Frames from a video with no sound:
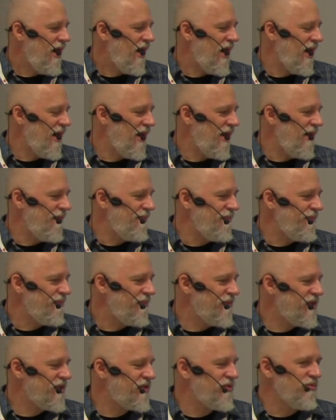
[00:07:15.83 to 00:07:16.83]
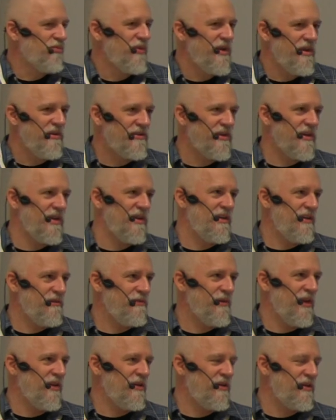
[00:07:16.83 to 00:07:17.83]
um, just reuse it in
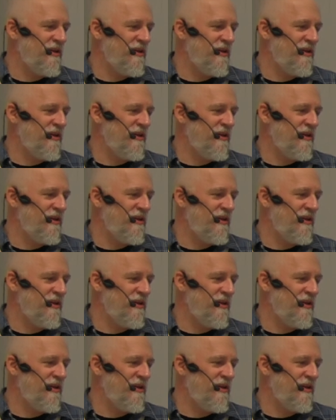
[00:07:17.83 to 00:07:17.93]
different in